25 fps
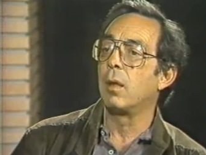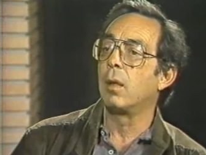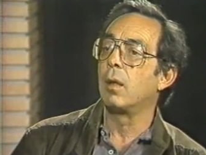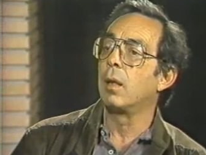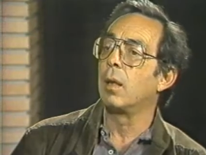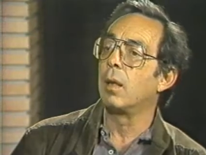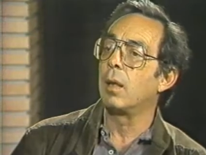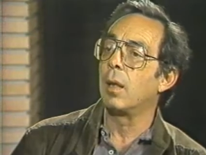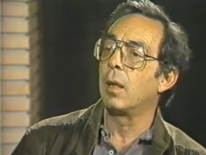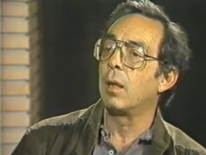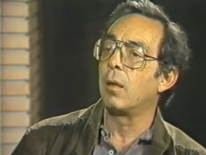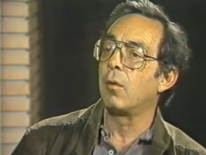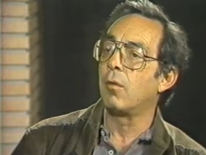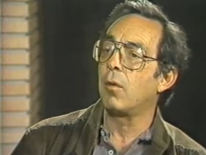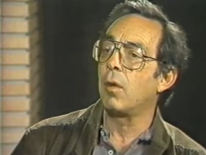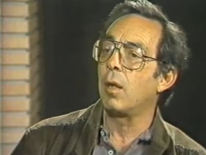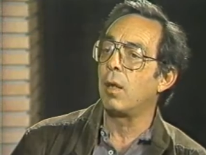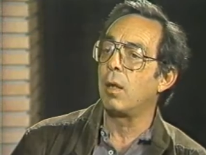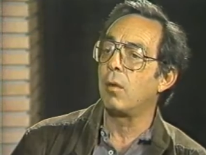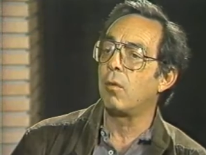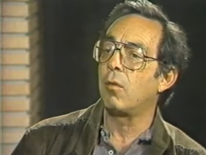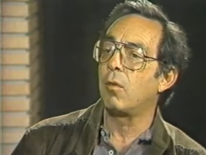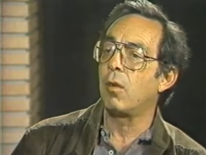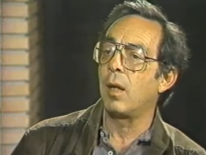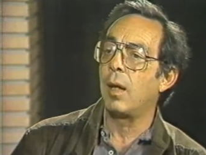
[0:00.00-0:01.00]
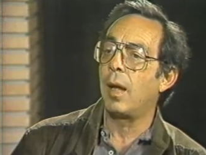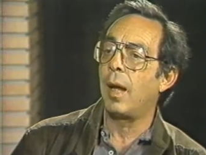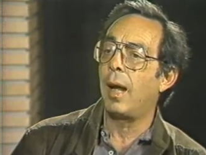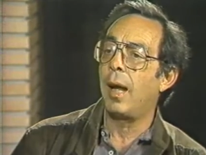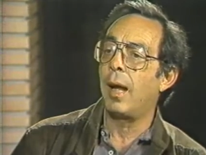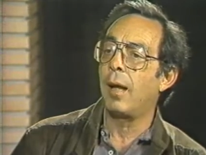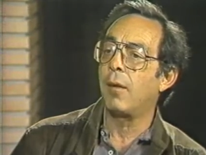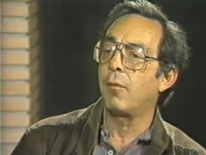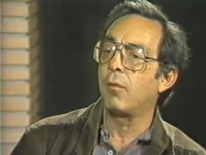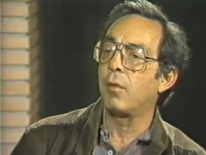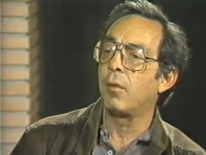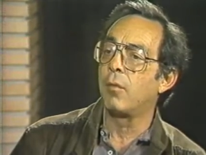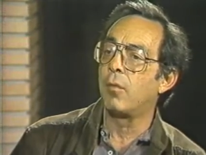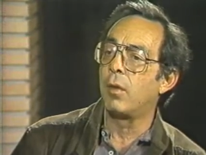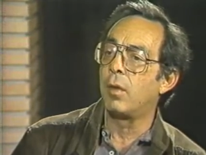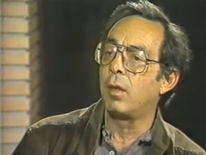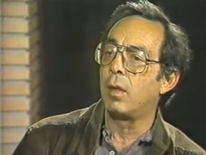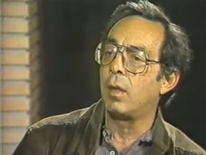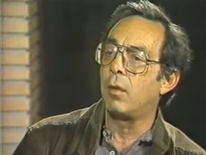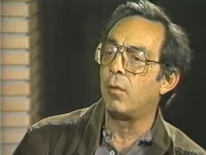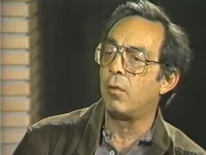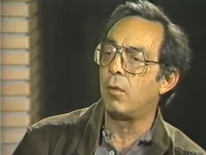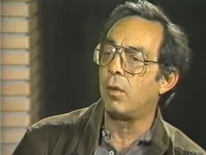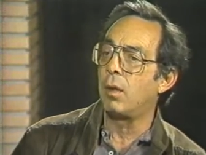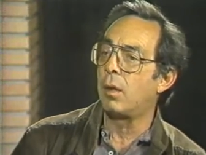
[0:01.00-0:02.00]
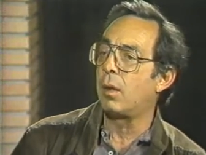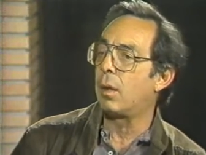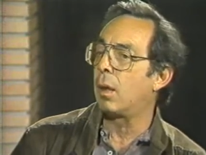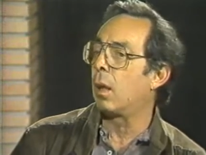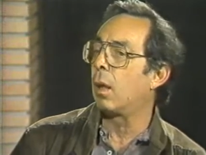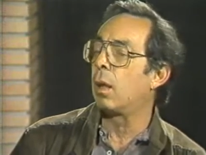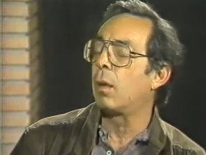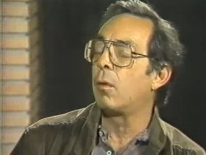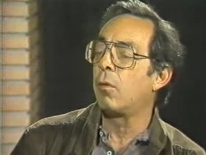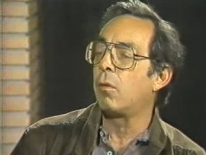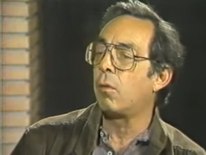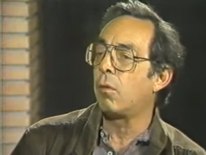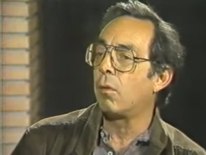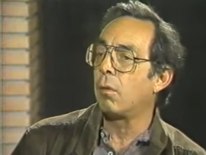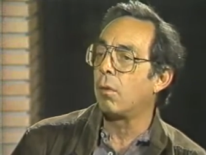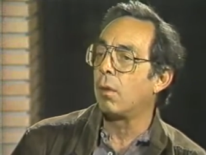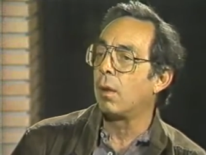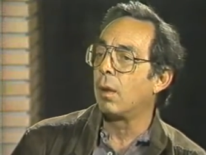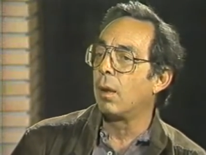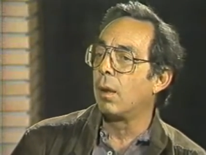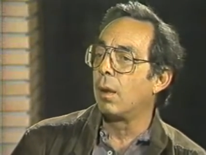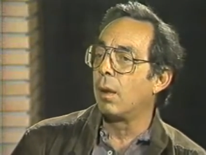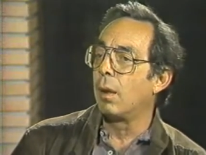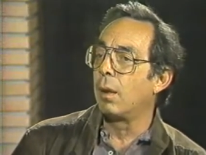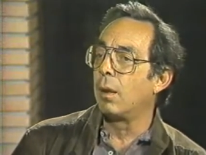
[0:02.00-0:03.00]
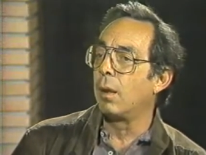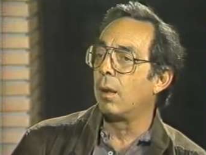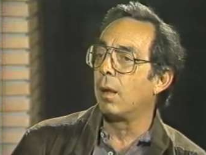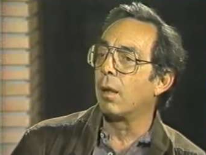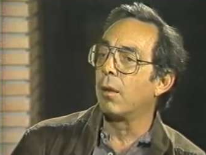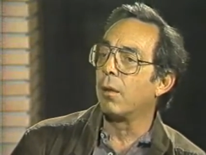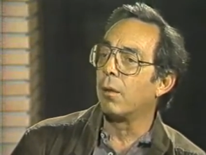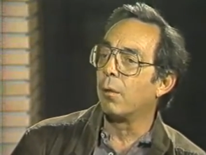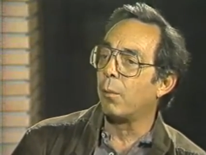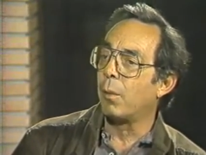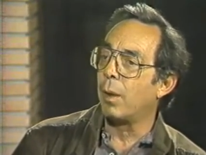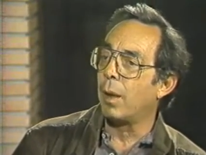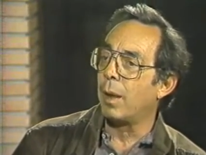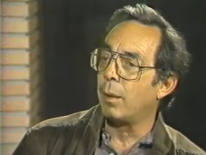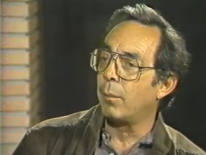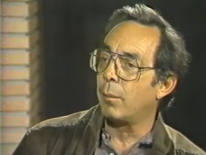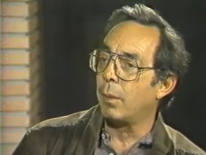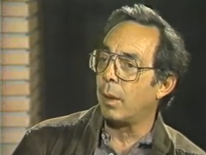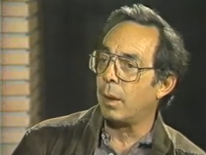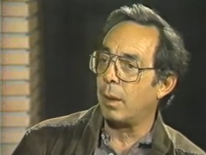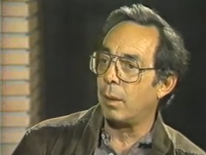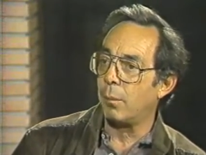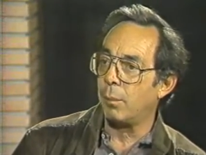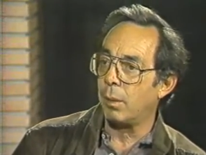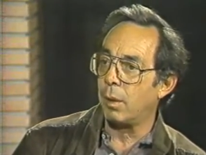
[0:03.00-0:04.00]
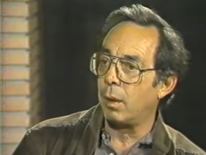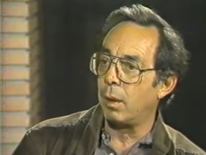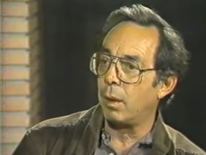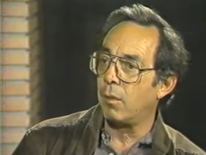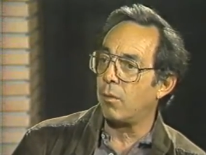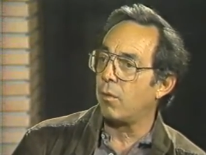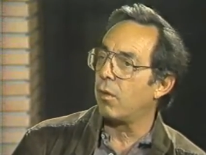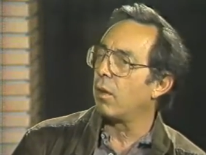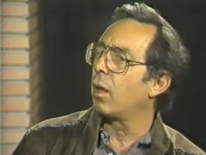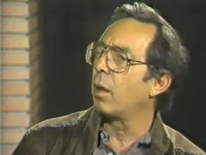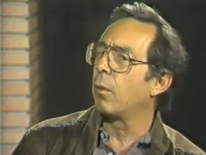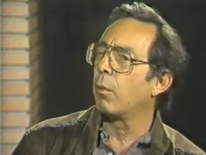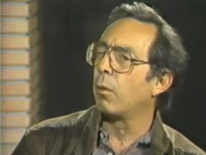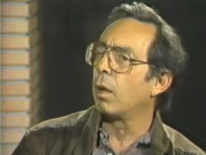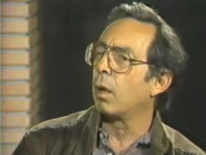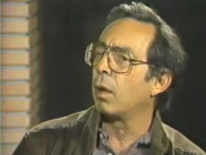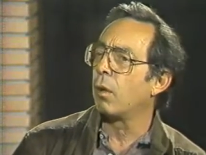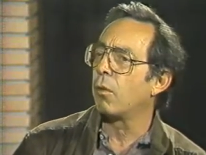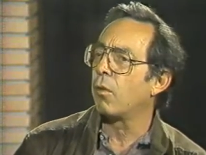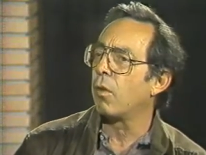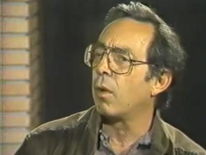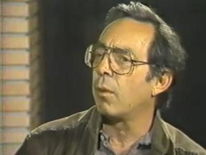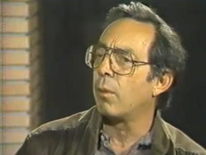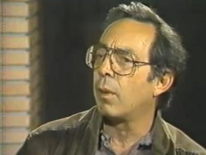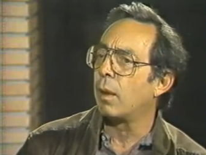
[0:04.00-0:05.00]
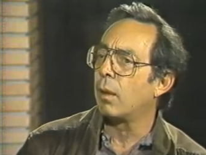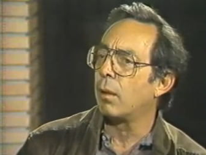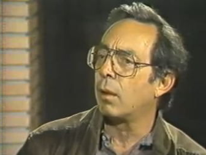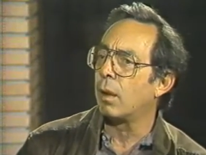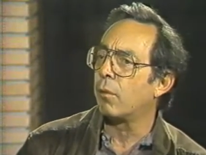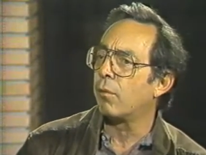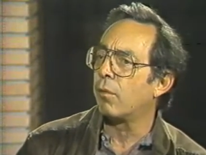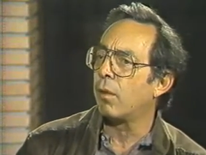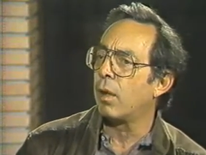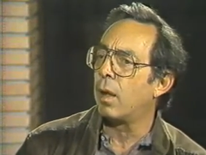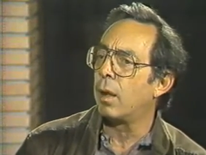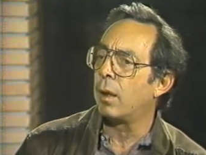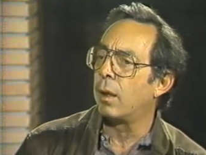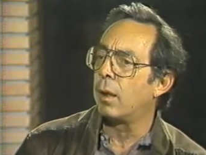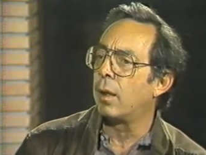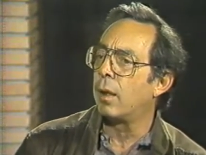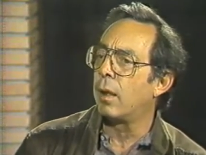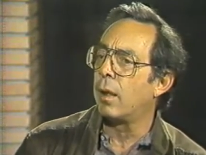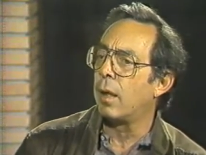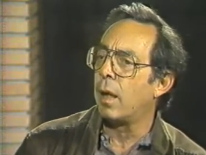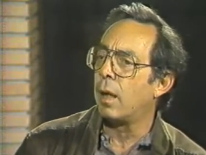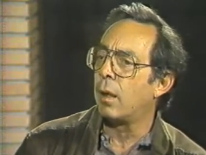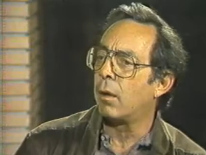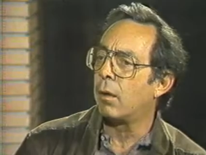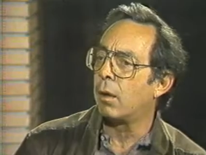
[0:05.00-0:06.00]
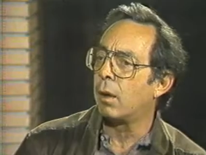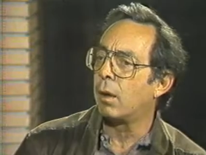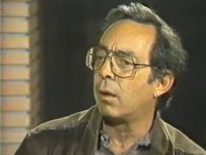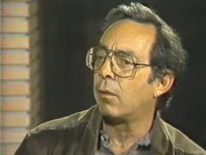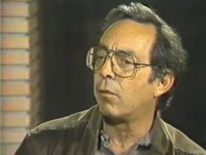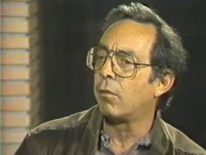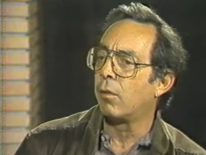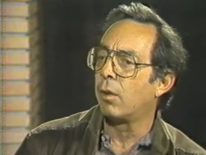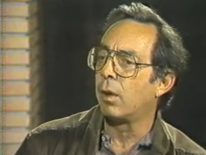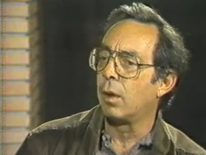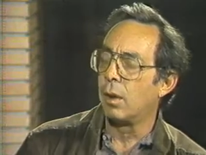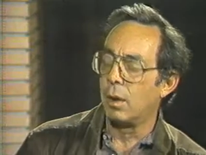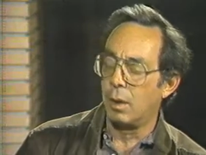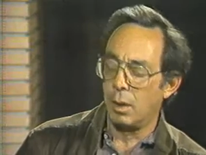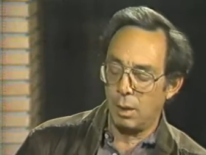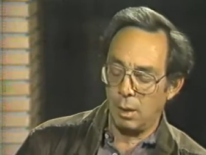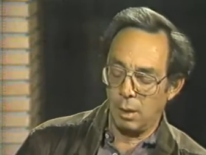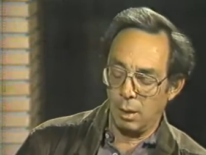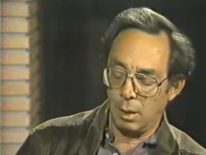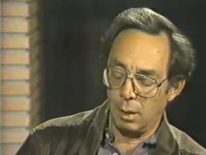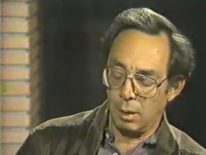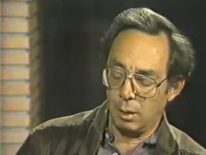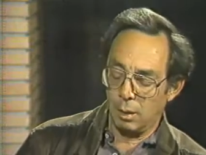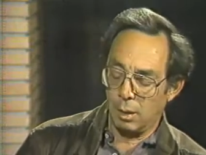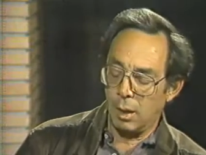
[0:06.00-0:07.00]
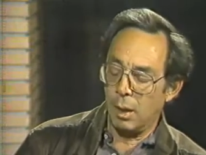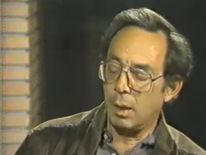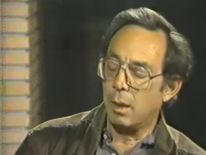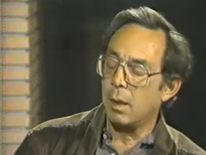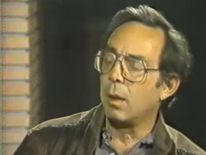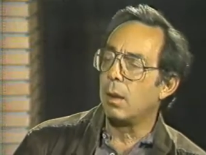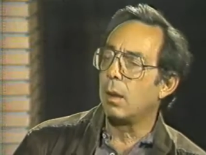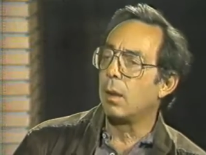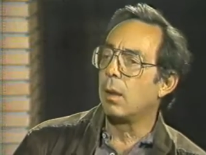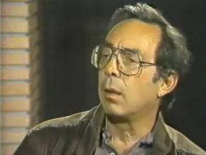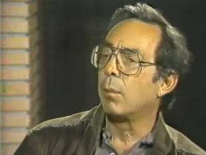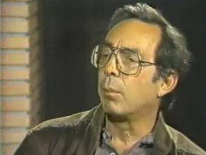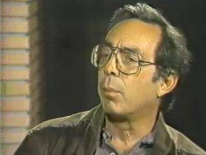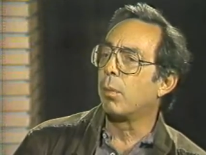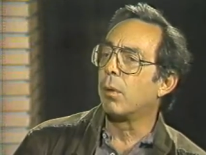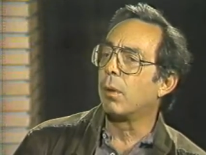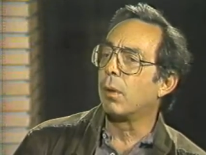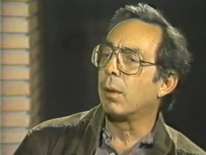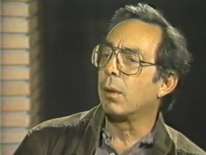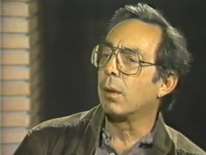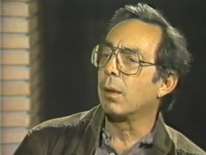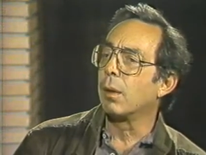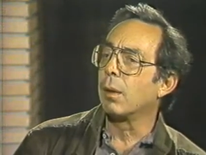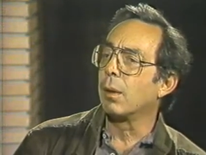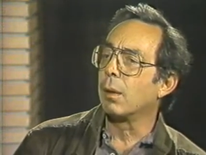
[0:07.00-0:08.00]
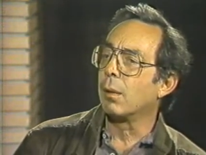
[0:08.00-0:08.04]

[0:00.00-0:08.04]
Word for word: in the United States and half of the DC-10s and the other wide-body planes, and they were all somehow going to fly in and out of Kennedy Airport and